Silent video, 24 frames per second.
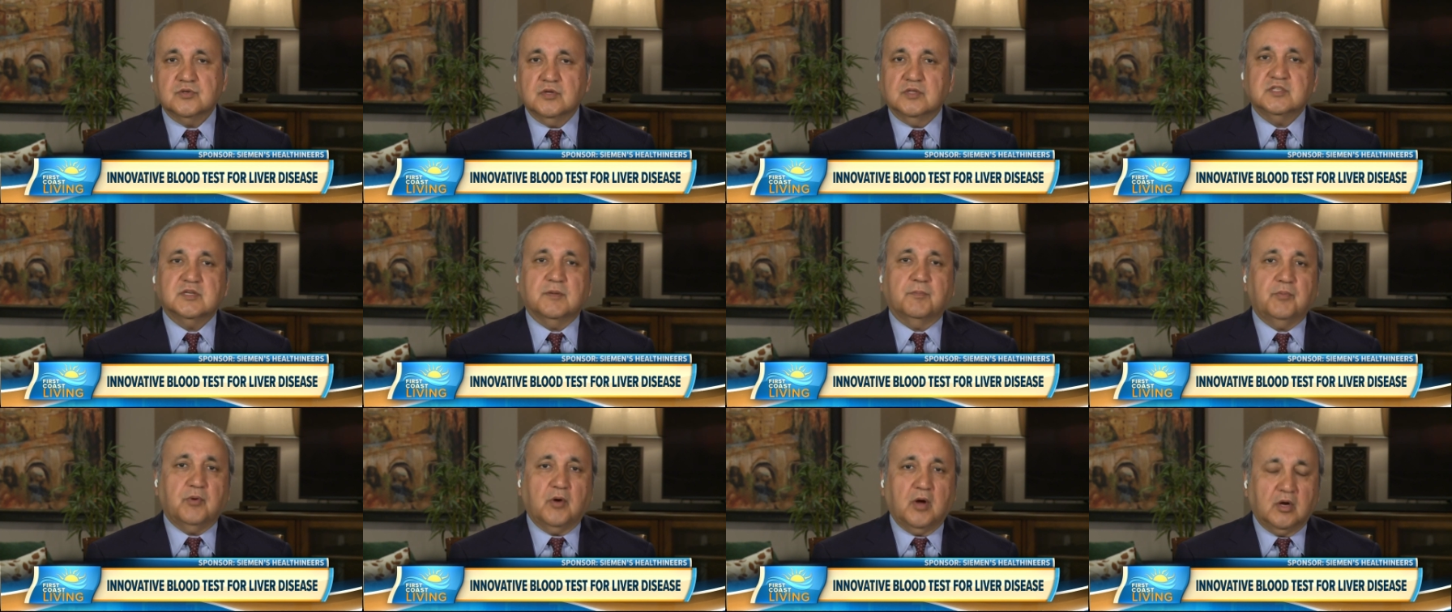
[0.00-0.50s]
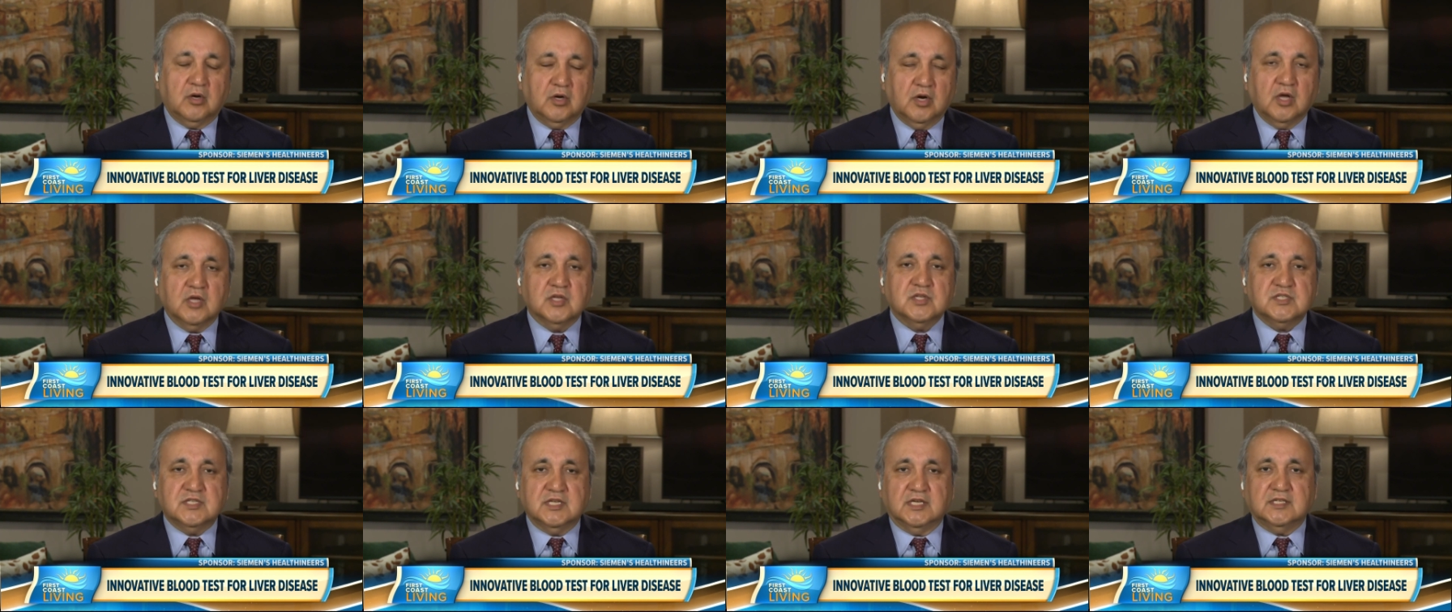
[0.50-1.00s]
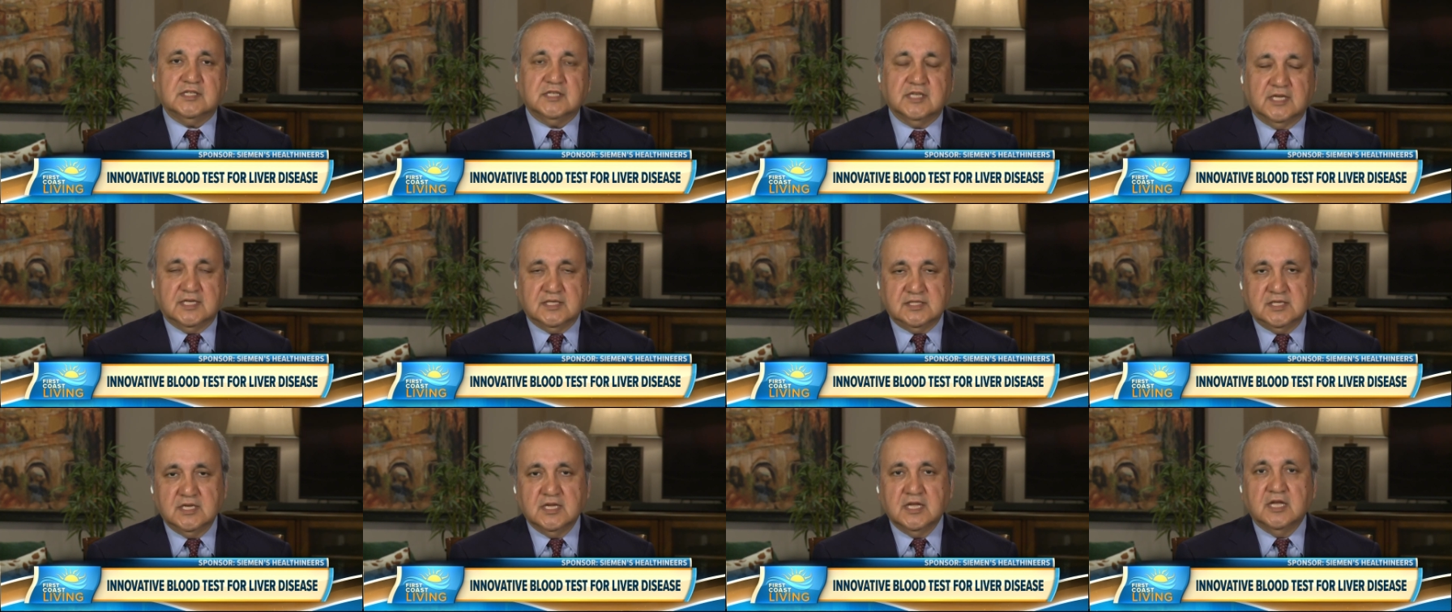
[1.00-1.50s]
So it's a prognostic
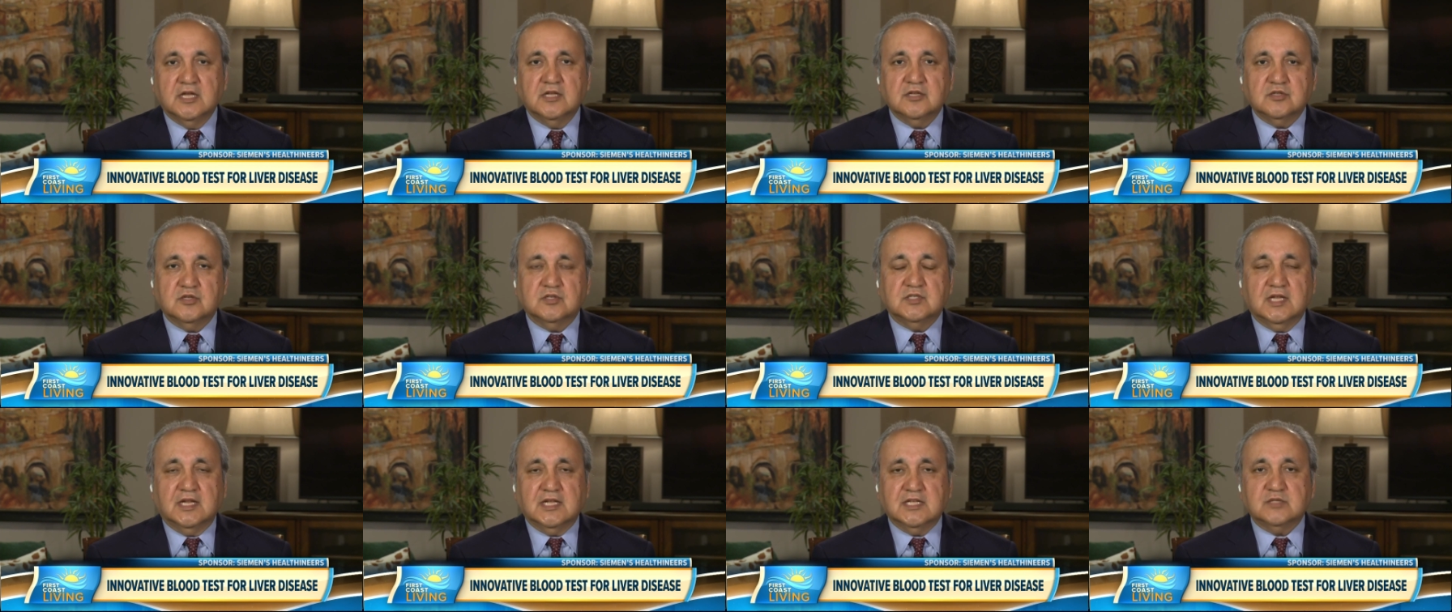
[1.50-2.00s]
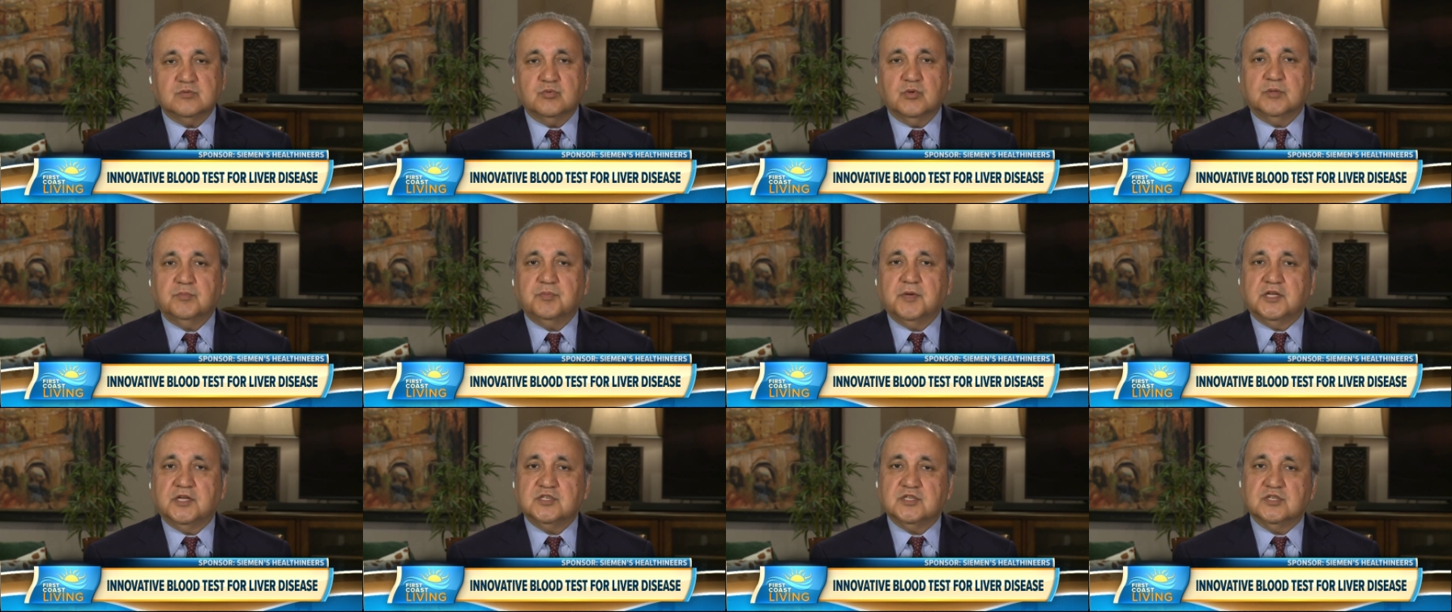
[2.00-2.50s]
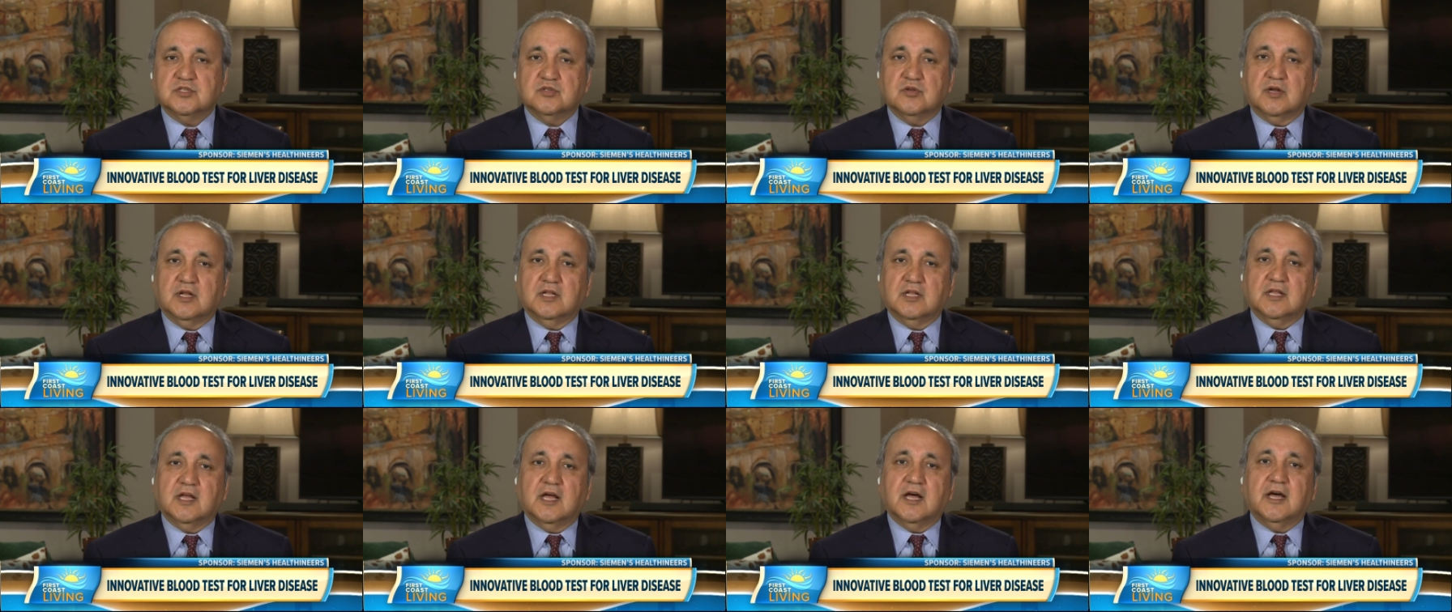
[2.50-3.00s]
test to tell us what patients
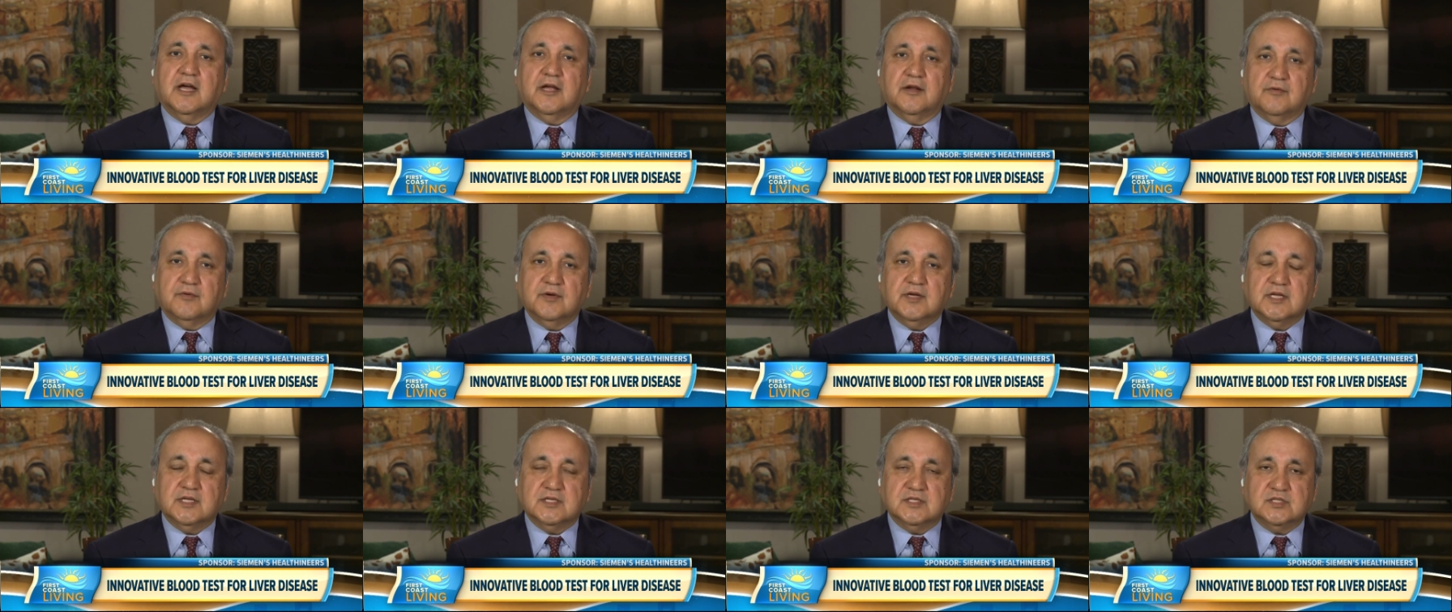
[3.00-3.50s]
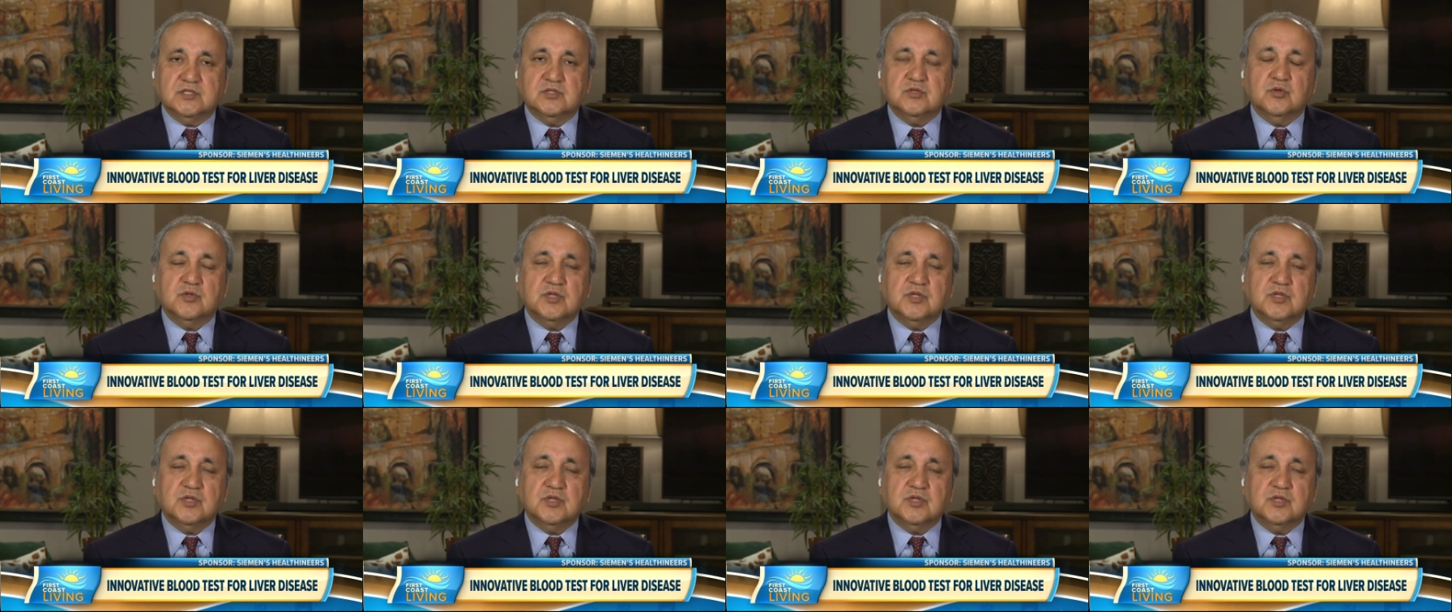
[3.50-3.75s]
are at high risk.